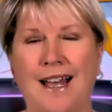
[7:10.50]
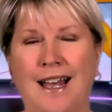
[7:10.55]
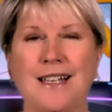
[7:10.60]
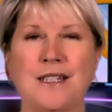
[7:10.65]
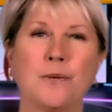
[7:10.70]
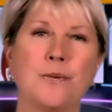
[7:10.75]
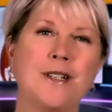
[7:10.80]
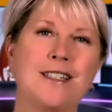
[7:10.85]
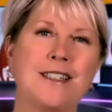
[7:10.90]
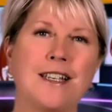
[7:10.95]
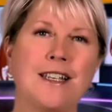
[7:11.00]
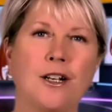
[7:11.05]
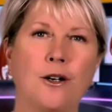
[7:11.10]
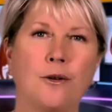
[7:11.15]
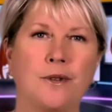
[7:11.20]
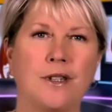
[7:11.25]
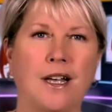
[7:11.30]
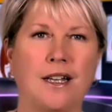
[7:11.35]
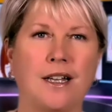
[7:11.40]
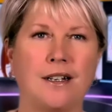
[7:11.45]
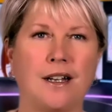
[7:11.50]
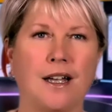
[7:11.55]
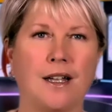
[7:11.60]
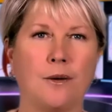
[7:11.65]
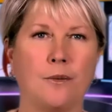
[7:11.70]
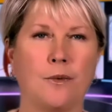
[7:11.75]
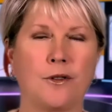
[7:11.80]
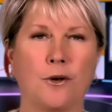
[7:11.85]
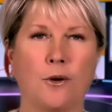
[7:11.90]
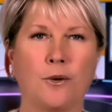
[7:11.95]
As we set out that
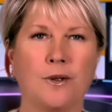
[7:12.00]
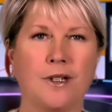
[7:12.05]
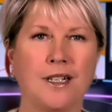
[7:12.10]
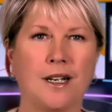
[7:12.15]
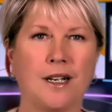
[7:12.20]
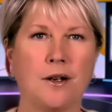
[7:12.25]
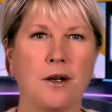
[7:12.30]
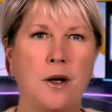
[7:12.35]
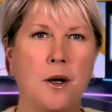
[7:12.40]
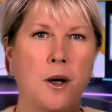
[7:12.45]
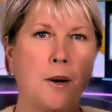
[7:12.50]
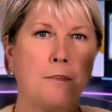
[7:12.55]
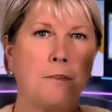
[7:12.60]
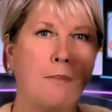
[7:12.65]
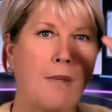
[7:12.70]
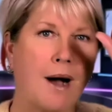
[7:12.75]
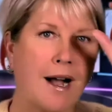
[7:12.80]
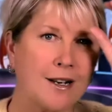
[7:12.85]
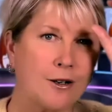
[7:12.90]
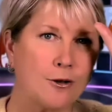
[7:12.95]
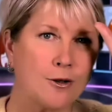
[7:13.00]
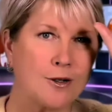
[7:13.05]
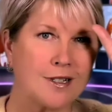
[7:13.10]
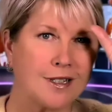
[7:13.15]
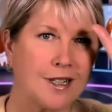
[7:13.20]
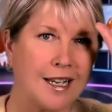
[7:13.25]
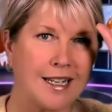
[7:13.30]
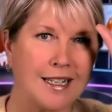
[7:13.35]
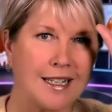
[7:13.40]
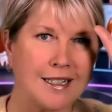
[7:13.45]
night with only a miner's
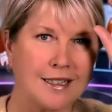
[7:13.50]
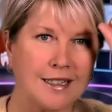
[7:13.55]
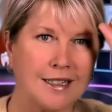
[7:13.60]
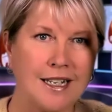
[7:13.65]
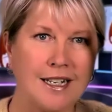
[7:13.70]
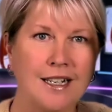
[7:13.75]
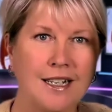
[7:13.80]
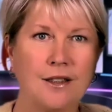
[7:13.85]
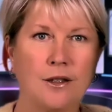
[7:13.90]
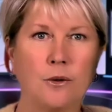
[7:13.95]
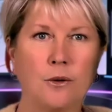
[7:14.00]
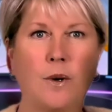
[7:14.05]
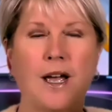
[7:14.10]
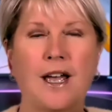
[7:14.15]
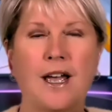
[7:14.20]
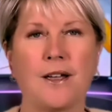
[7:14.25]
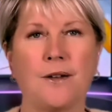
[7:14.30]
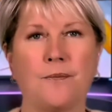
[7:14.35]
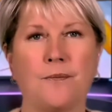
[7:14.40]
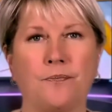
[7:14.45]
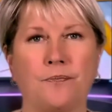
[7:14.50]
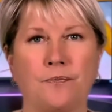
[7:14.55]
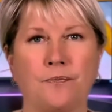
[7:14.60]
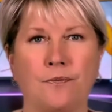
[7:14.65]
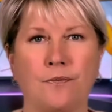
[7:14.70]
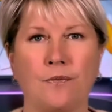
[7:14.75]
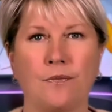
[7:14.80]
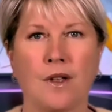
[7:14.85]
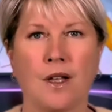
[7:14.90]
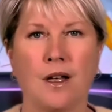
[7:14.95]
light leading the way,
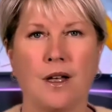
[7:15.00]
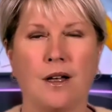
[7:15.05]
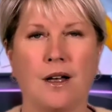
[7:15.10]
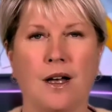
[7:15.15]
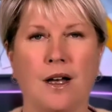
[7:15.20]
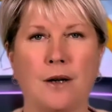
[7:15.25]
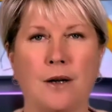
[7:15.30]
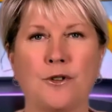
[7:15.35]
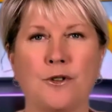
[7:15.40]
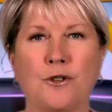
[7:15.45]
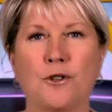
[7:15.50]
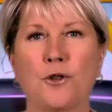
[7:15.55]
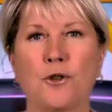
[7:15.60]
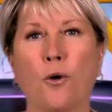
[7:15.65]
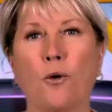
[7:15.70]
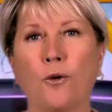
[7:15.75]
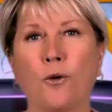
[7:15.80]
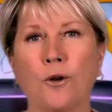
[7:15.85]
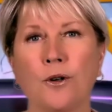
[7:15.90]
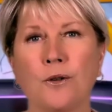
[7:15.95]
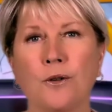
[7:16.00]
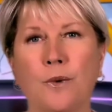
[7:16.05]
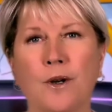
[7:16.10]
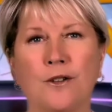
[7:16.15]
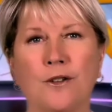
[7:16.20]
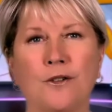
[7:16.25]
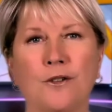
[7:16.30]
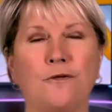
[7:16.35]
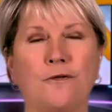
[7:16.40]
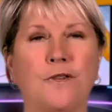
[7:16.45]
I was torn
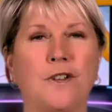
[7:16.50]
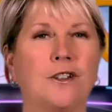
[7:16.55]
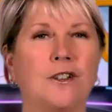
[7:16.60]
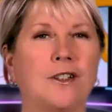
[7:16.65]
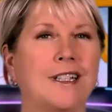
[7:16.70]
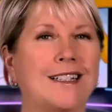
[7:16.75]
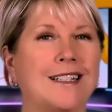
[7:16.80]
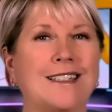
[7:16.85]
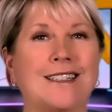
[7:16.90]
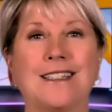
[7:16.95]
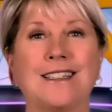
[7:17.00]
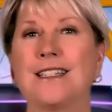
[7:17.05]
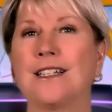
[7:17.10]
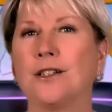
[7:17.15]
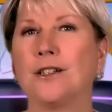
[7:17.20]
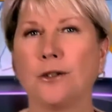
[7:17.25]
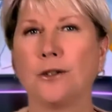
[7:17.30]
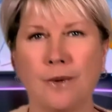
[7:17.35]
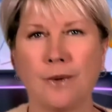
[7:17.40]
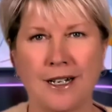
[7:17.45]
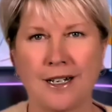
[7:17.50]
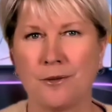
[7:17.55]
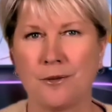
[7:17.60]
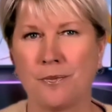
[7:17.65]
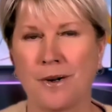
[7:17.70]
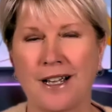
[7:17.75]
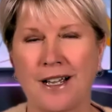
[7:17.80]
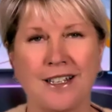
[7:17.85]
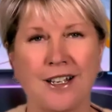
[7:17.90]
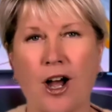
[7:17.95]
whether to feel
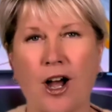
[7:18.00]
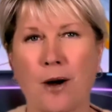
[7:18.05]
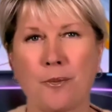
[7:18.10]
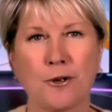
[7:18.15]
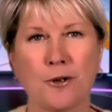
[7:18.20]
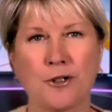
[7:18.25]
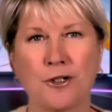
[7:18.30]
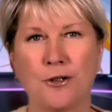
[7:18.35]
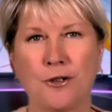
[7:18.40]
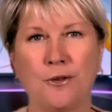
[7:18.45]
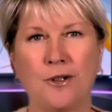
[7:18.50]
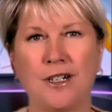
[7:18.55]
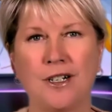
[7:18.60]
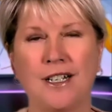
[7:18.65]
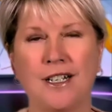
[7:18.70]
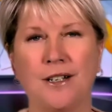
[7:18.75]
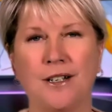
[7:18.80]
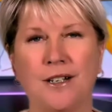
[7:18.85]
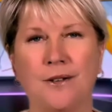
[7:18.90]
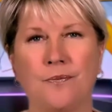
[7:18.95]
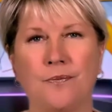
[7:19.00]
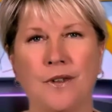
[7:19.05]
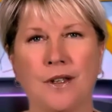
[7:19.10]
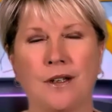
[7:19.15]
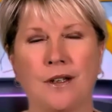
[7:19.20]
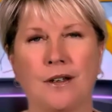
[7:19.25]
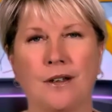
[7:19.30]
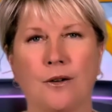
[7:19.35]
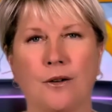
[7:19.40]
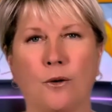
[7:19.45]
exhilarated by the opportunity
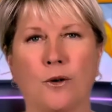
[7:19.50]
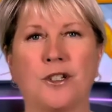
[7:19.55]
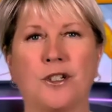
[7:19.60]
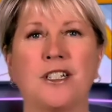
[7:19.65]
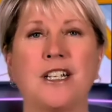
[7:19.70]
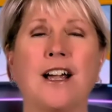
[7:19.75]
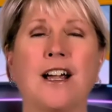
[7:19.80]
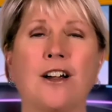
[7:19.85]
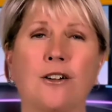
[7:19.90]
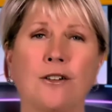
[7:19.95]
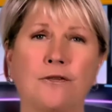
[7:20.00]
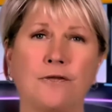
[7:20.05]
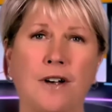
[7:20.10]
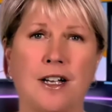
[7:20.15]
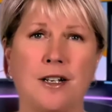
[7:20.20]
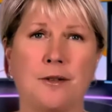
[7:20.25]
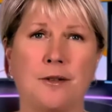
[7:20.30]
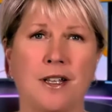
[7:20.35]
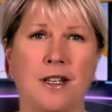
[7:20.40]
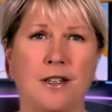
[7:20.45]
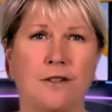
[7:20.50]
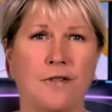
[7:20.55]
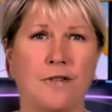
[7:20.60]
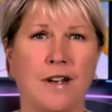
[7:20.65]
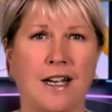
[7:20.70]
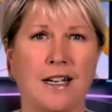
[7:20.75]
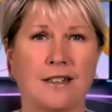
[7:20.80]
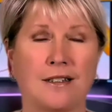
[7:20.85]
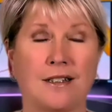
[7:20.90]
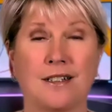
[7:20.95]
or terrified by the
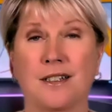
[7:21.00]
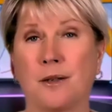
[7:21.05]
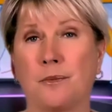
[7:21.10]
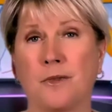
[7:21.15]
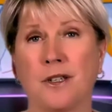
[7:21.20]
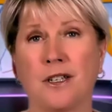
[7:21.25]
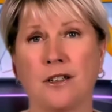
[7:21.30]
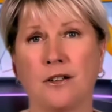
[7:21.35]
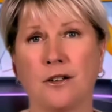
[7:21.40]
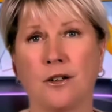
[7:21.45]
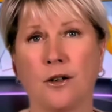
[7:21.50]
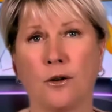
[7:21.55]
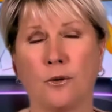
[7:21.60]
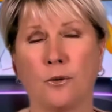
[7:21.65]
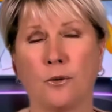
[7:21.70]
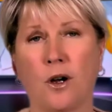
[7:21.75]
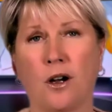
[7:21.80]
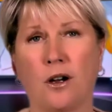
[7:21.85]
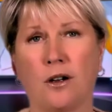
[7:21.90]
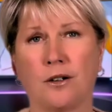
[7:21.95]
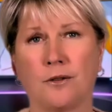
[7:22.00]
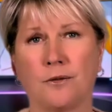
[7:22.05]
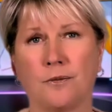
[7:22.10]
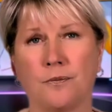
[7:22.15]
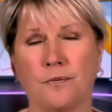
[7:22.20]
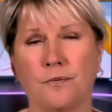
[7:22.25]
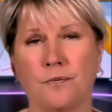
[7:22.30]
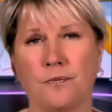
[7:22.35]
fact that something could go wrong.